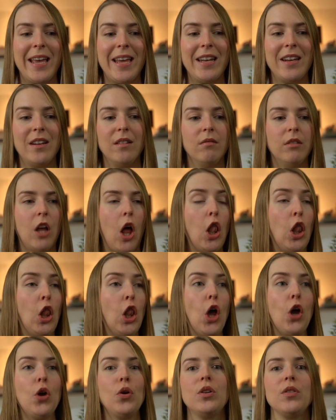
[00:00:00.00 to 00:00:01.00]
in a
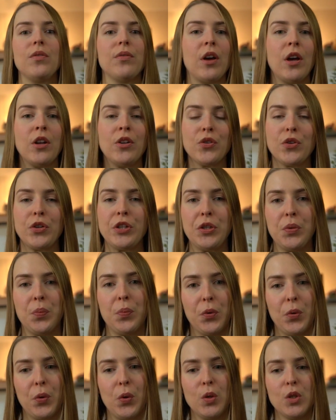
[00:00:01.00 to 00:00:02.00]
load of countries
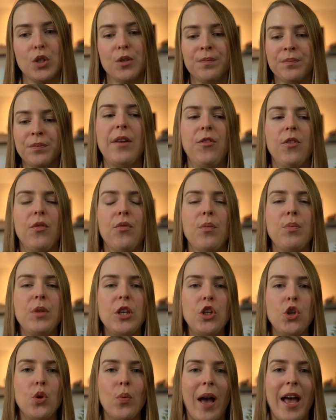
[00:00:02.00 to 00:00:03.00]
abroad. If you're from the
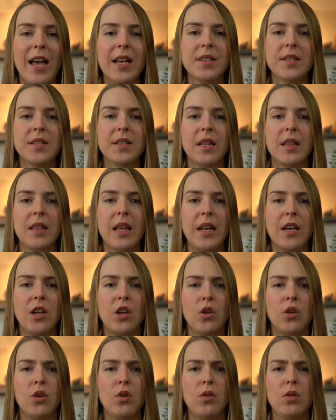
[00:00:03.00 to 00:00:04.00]
US,
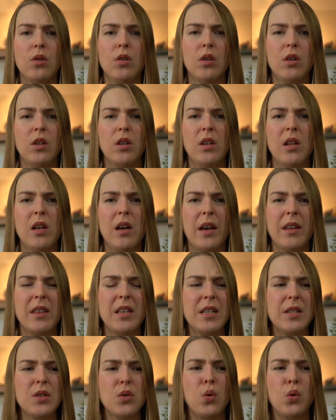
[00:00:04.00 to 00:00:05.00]
then Google, I
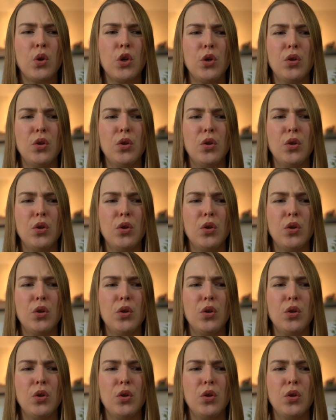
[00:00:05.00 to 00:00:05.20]
think it's called